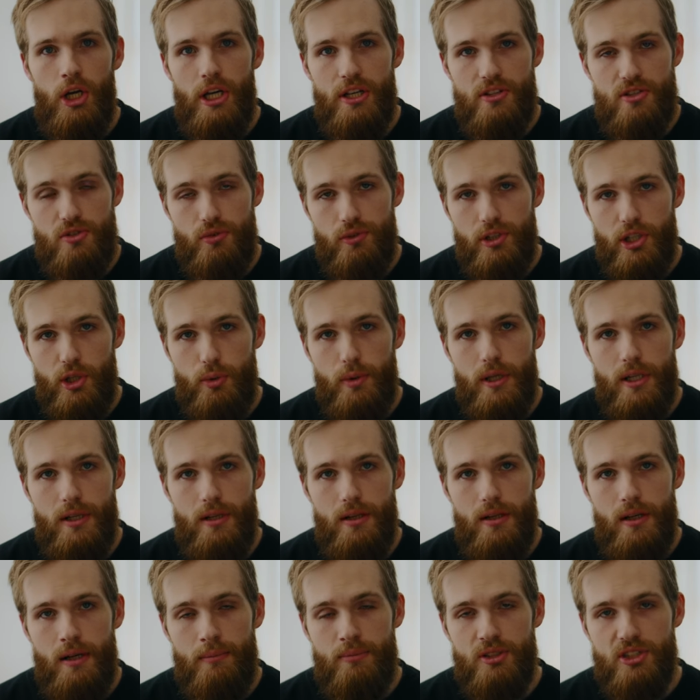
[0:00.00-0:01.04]
Okay, so really
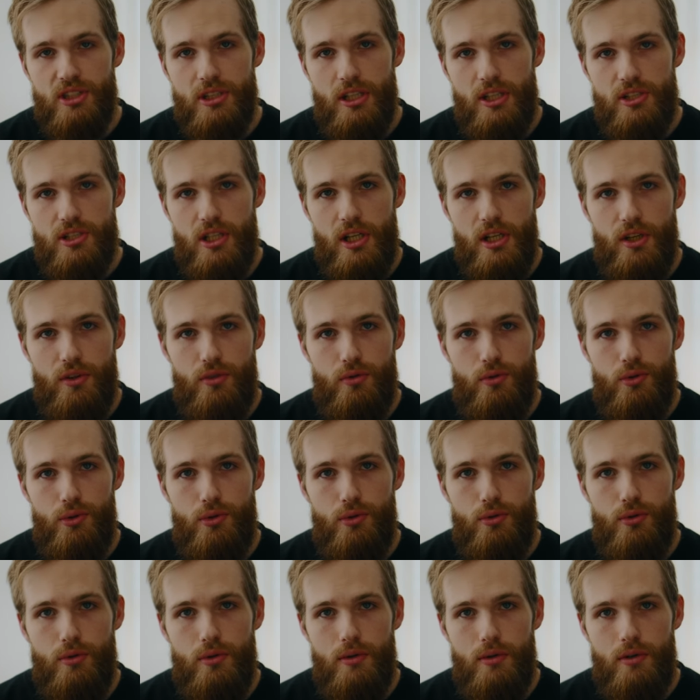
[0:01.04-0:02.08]
quick, I'm just gonna talk
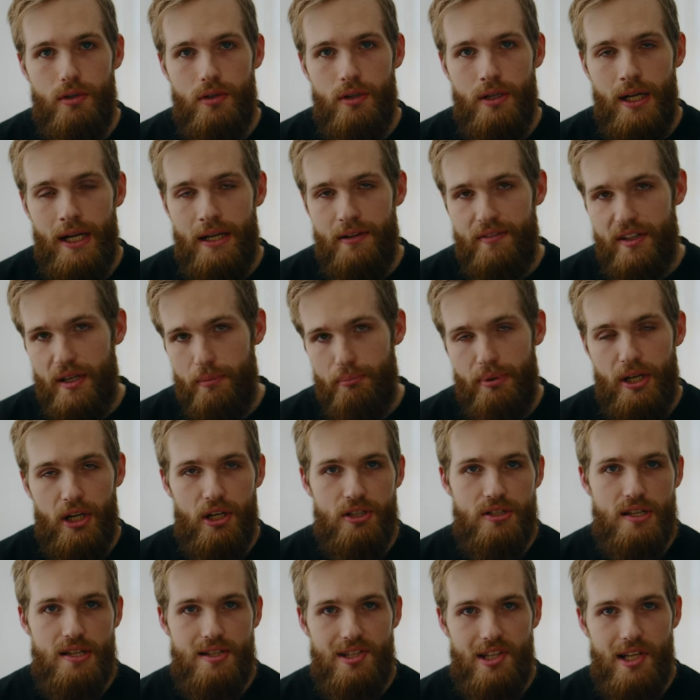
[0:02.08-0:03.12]
through kind of
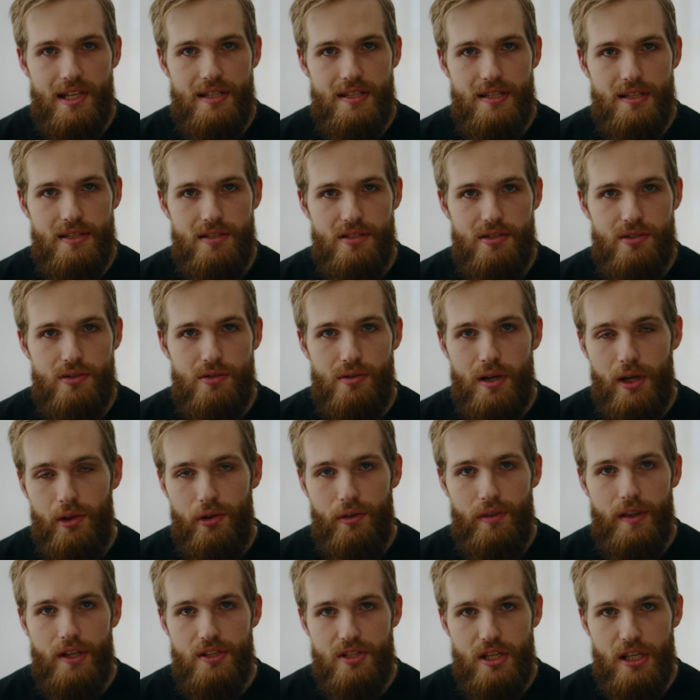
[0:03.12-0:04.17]
comparing these lenses to
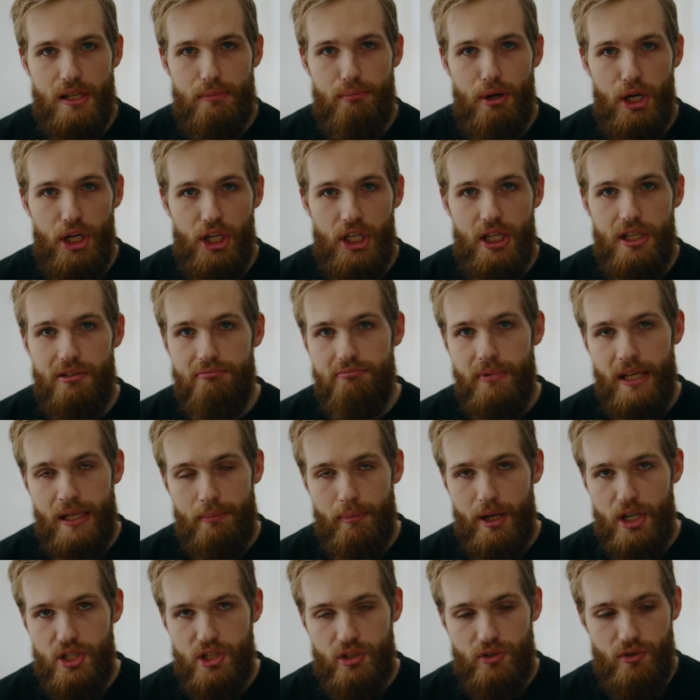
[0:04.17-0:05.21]
other things on the market and
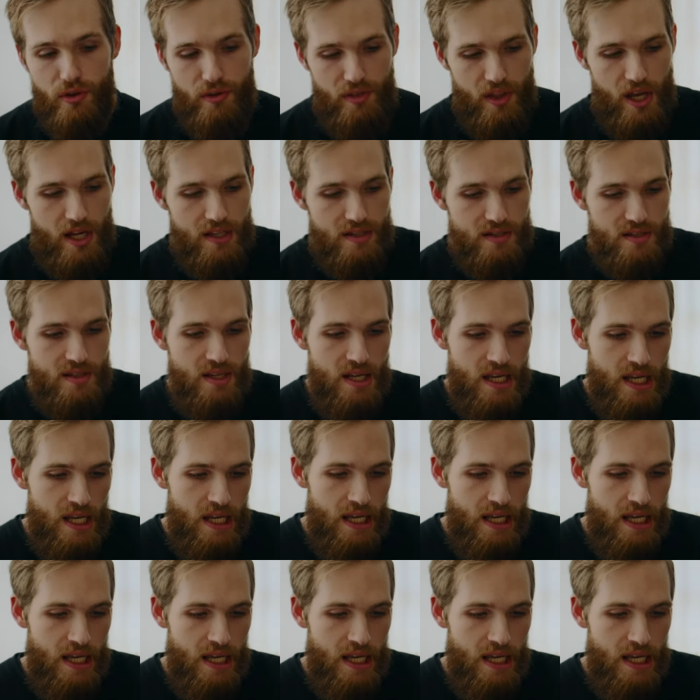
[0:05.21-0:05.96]
my general thoughts.